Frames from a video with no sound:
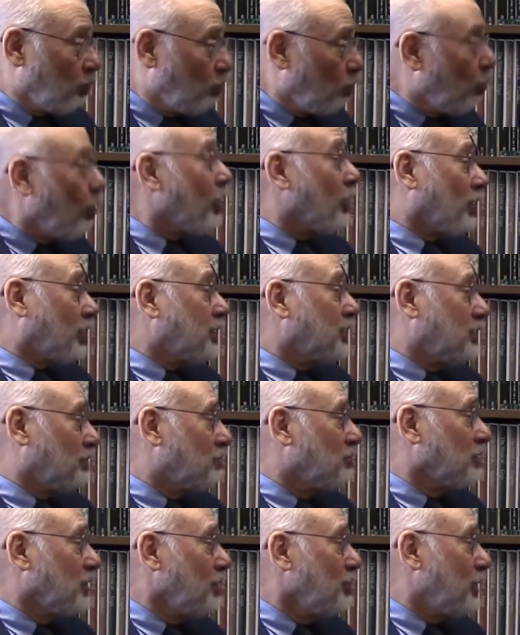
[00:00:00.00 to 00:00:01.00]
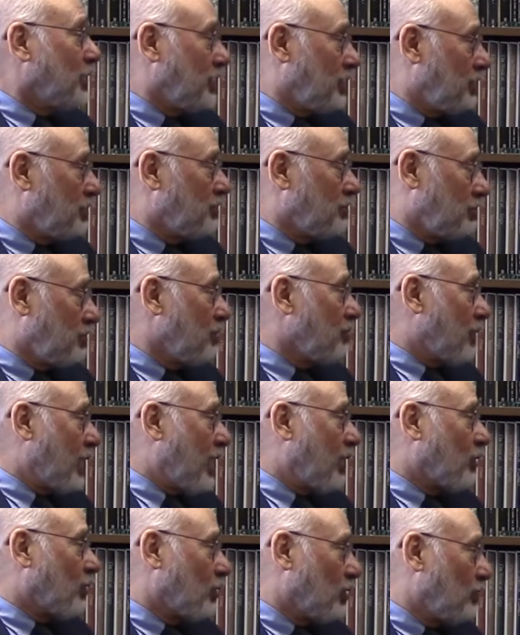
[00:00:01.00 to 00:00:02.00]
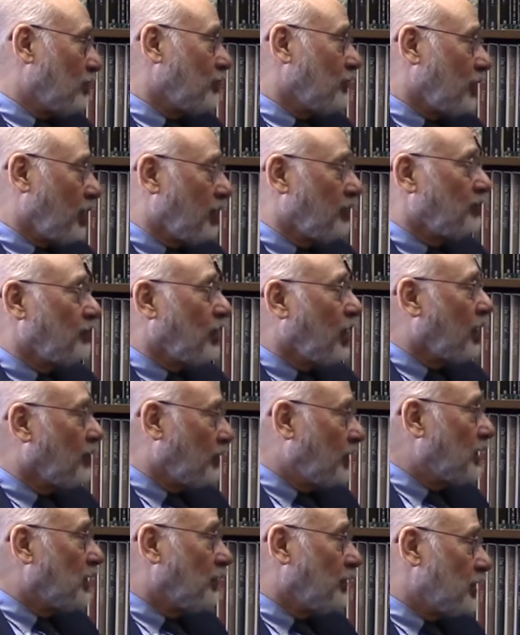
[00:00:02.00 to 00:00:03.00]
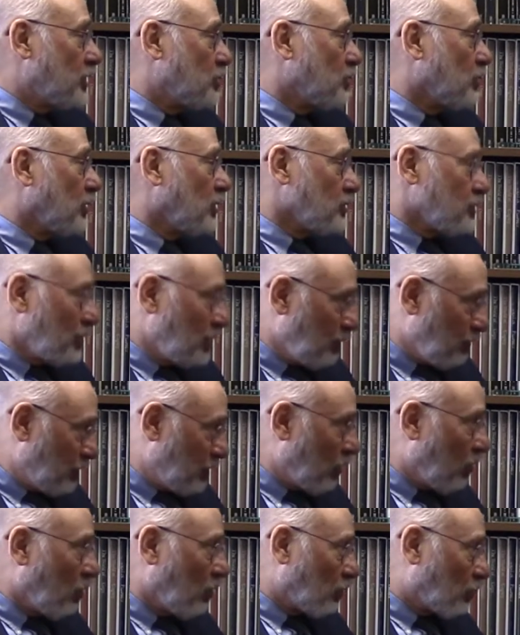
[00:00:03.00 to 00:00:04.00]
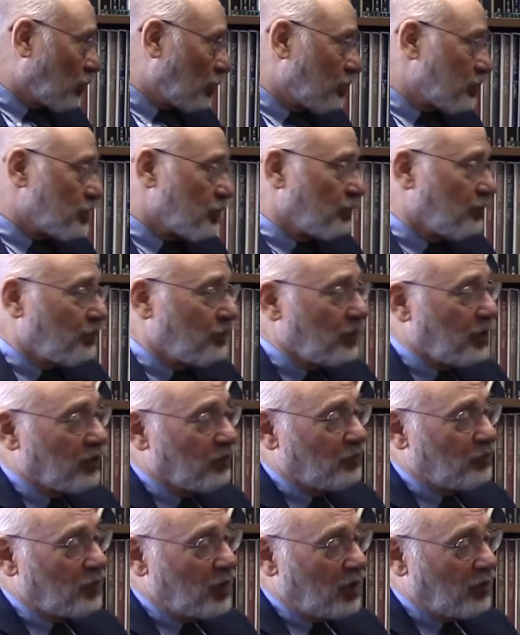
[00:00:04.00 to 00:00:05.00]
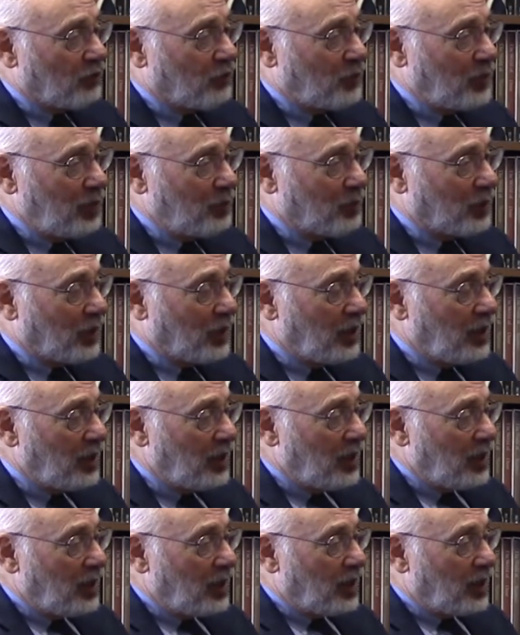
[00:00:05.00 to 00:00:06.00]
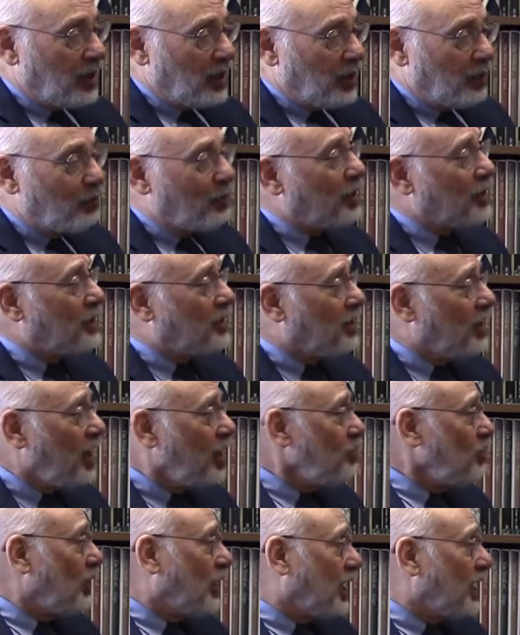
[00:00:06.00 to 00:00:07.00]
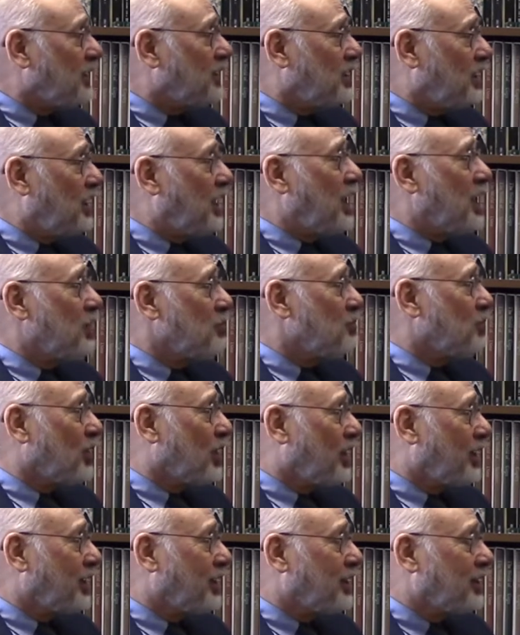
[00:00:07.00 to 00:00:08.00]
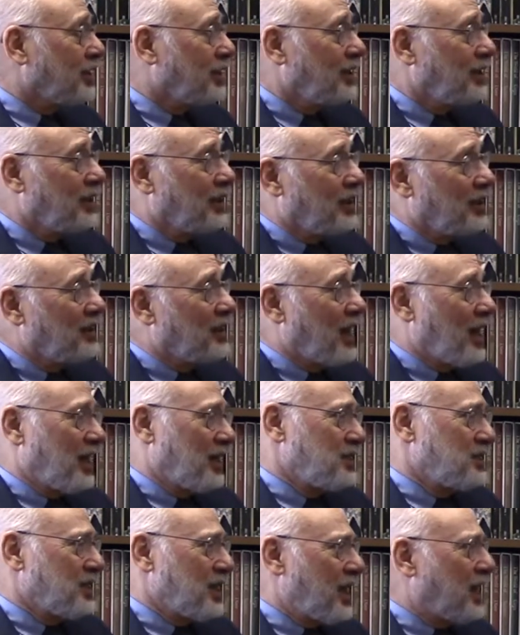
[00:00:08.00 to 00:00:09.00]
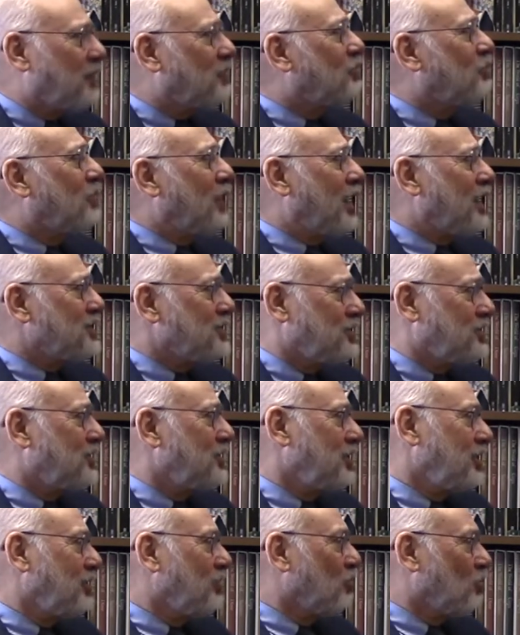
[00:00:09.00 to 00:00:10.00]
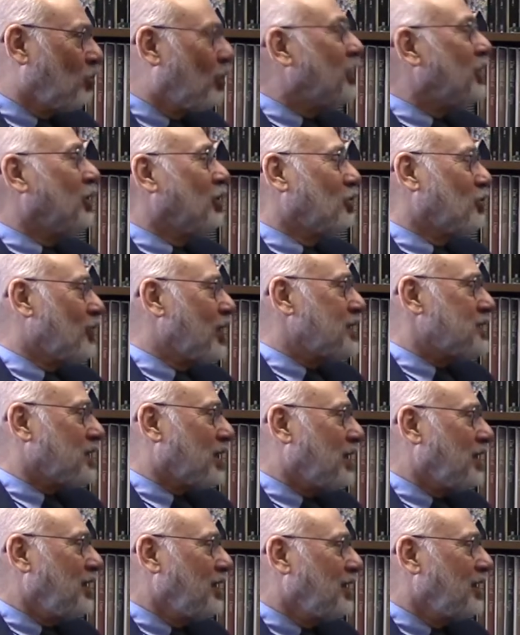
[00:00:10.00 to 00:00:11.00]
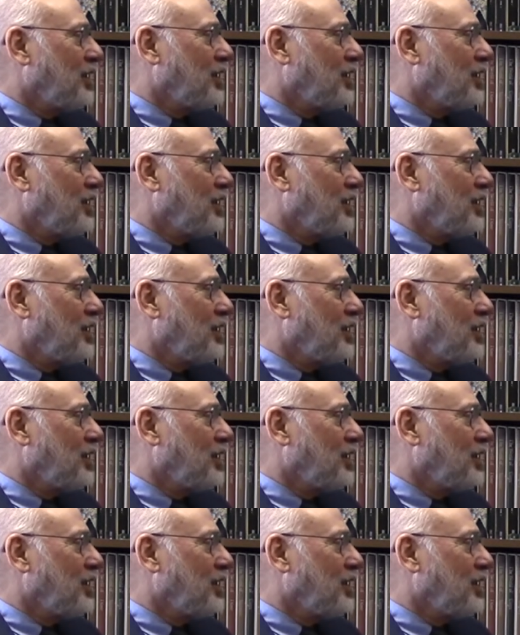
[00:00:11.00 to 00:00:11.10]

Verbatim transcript: worked, limited the power of, of, of individuals and even whole groups of, of, of people. Uh, by the time we get to the empire, that is at best window dressing.